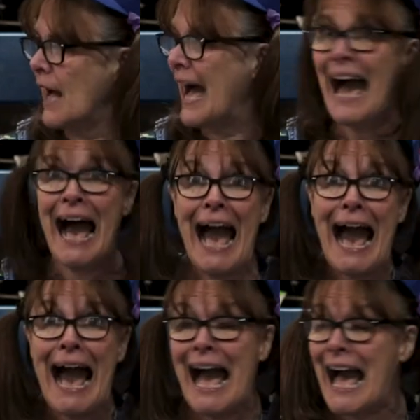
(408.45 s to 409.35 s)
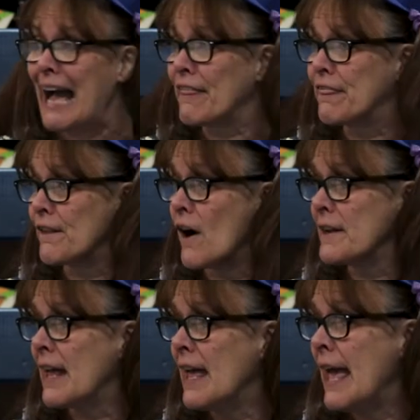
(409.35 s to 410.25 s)
Aha! I
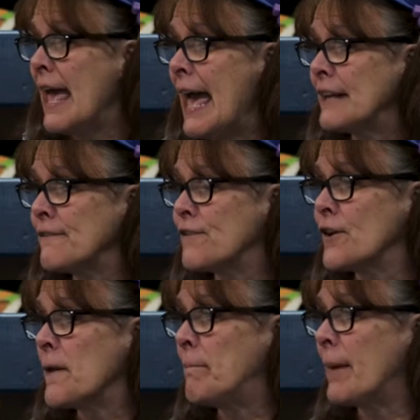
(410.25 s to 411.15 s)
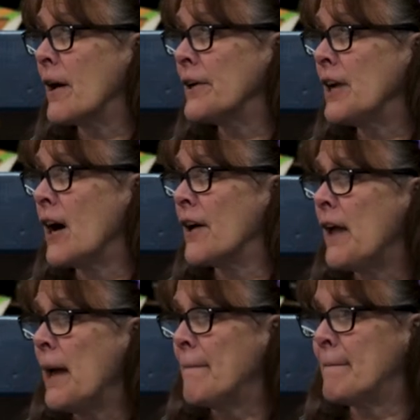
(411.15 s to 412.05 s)
thought, heading for the
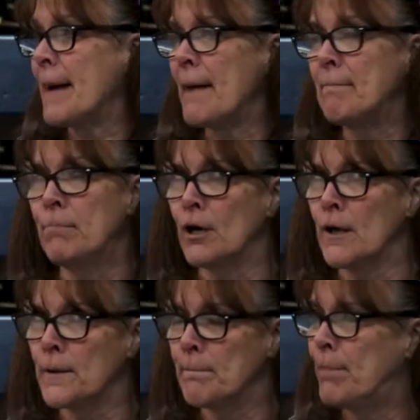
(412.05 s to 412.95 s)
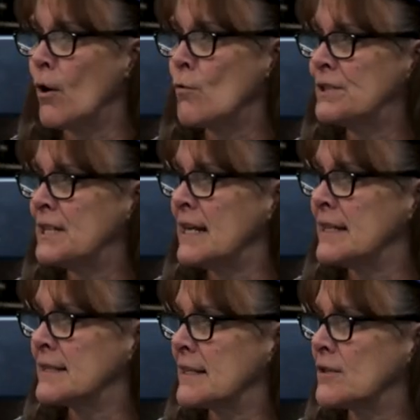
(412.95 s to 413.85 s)
barnyard. My brother Bodine
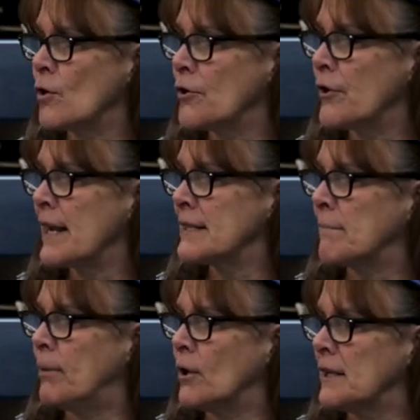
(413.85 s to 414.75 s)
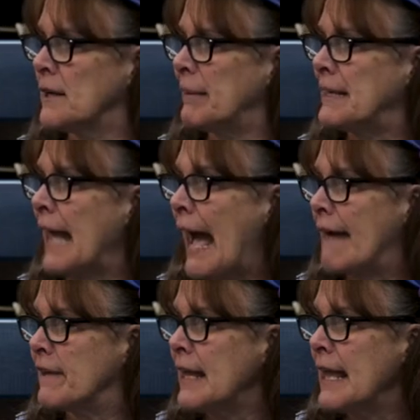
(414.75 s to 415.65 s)
is as ornery as a bull in a
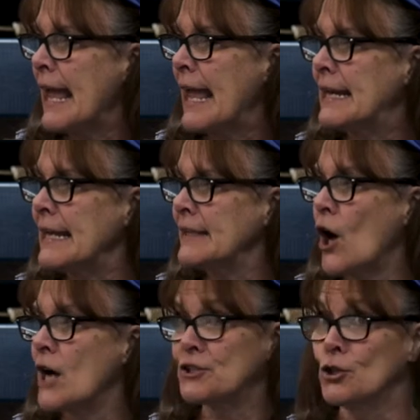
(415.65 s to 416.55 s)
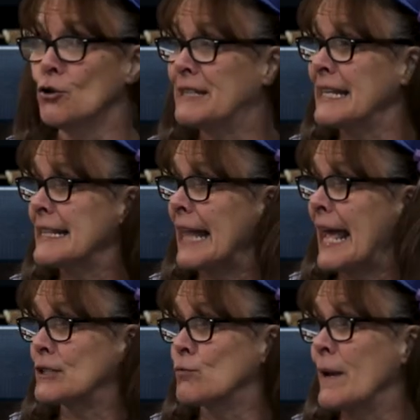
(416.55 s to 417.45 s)
beehive, and he lost two teeth
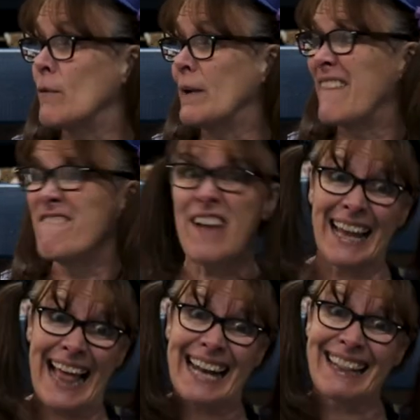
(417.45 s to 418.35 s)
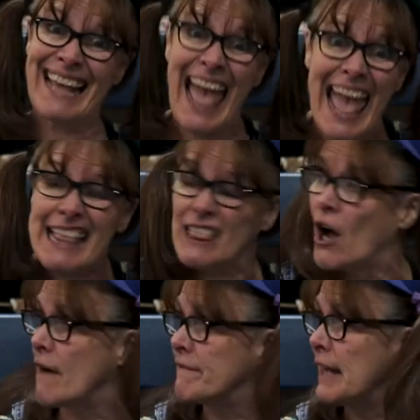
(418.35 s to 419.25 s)
last week when he fell out of the
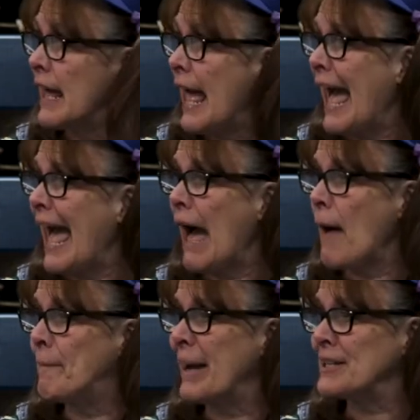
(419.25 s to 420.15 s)
hayloft. I'll